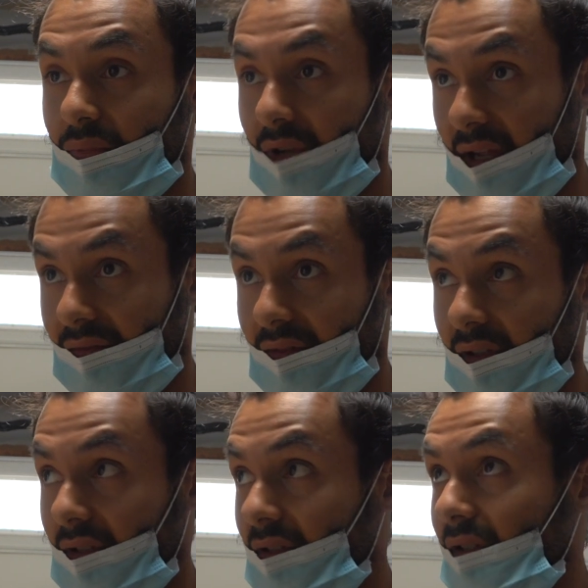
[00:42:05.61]

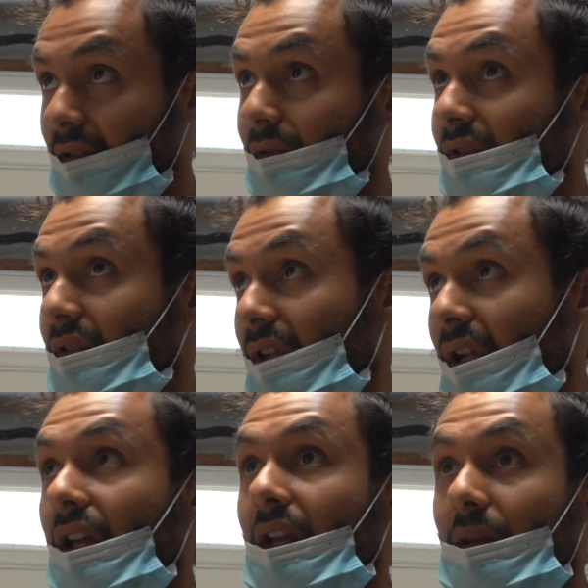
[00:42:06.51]
profit, which
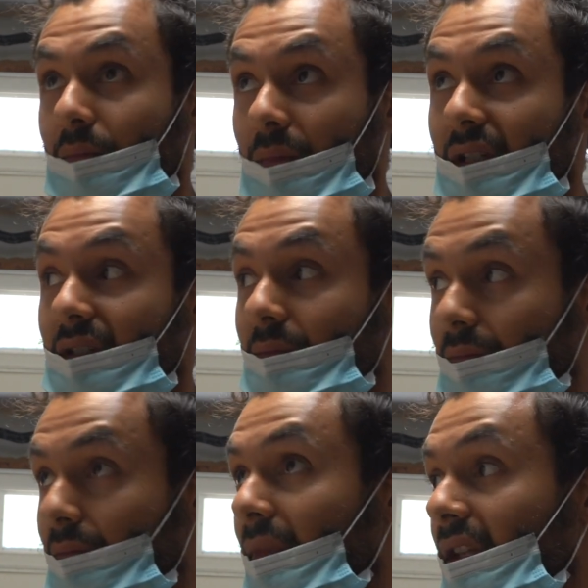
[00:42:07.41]

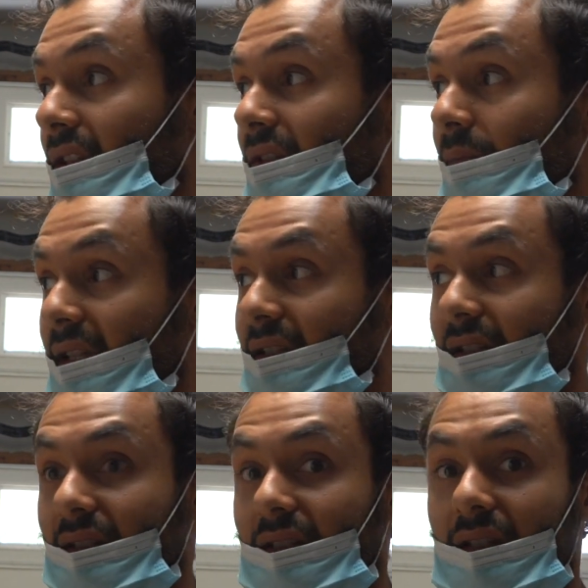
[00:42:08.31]
means
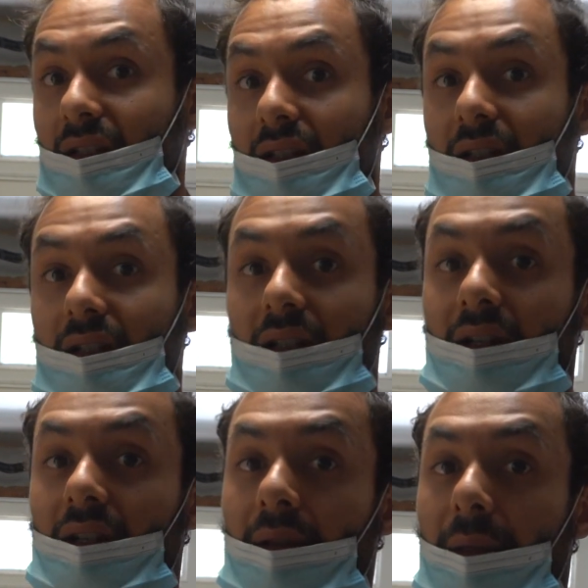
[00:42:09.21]
basically
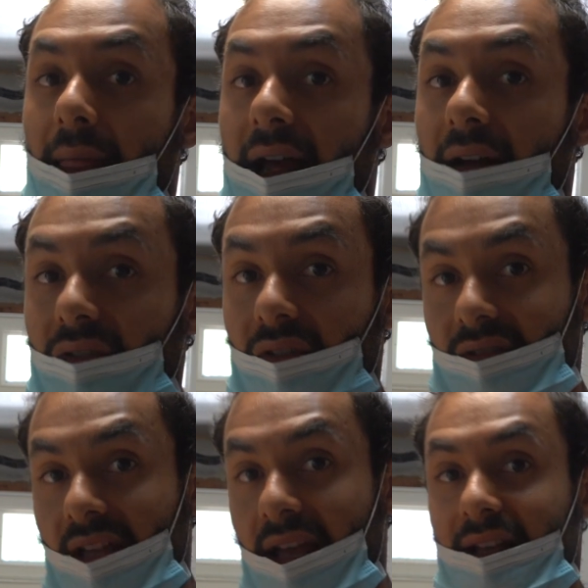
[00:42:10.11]
after
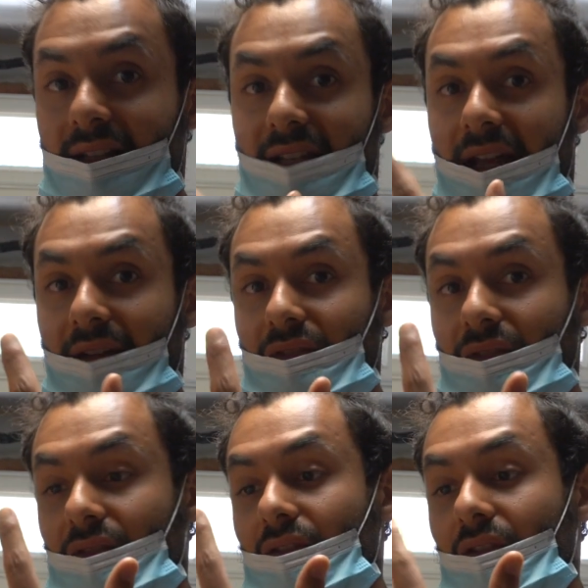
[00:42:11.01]
tax,
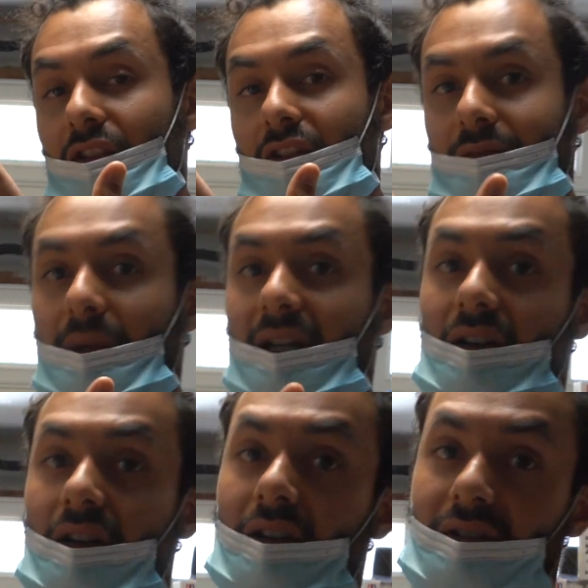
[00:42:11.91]
after all of my
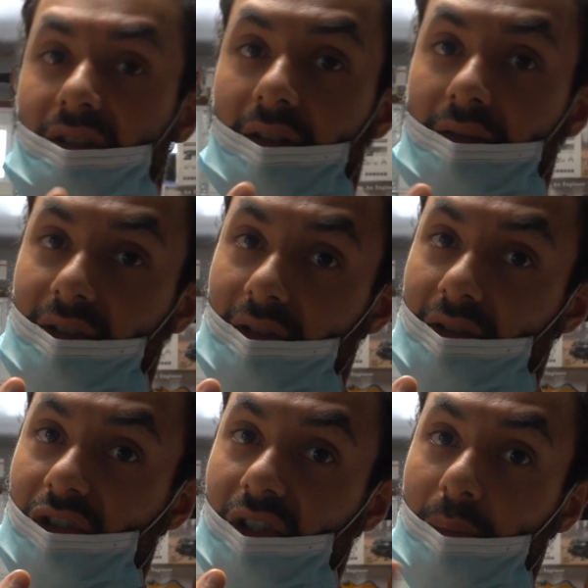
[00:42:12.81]
costs, after
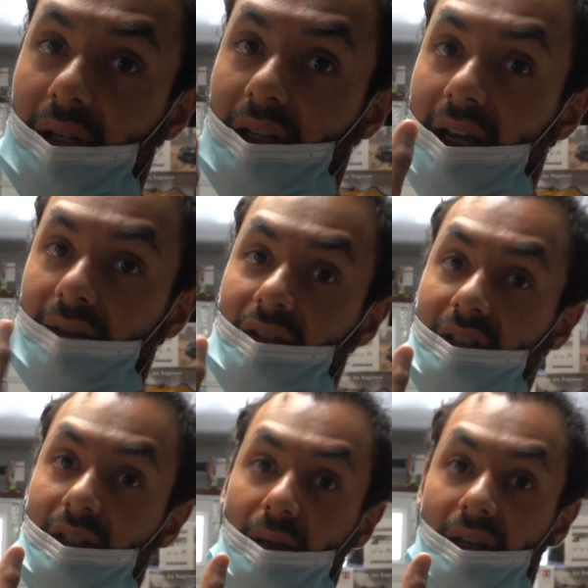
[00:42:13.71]
shipping, after
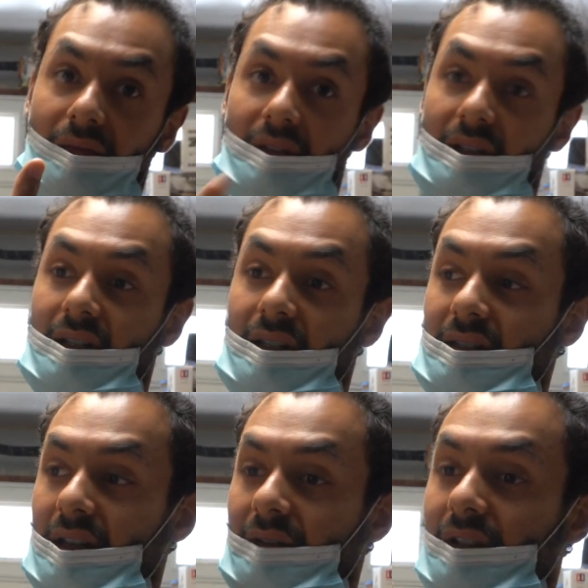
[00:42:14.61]
eBay
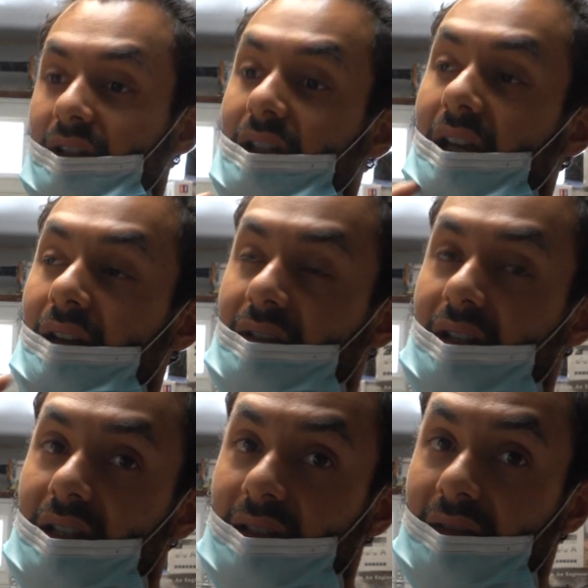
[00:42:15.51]
fees, after any
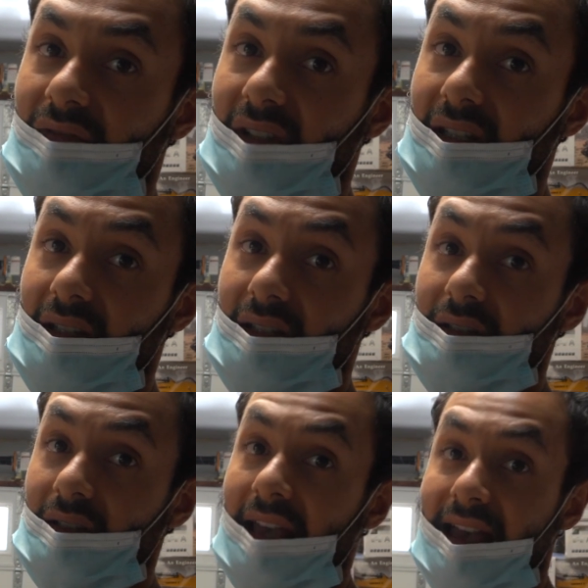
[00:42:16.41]
advertising
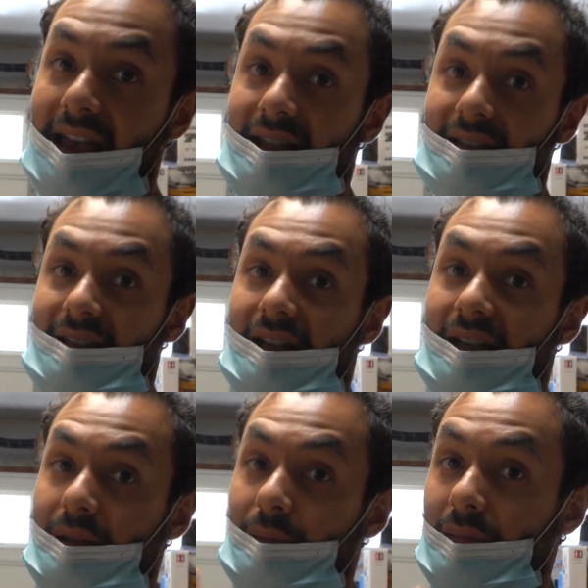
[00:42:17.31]
fees, gas,
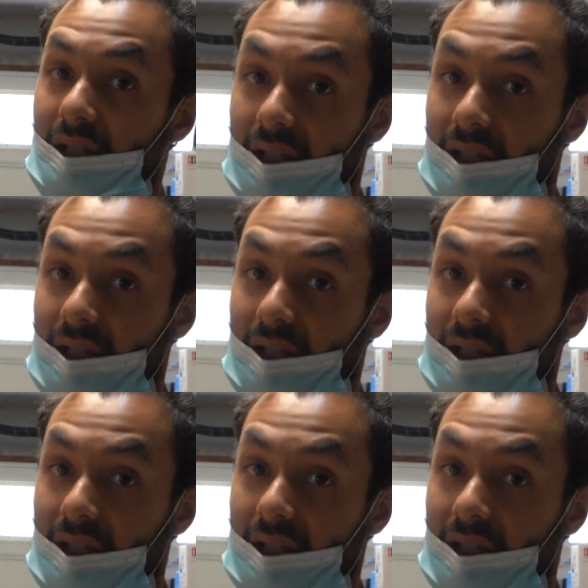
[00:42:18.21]
time,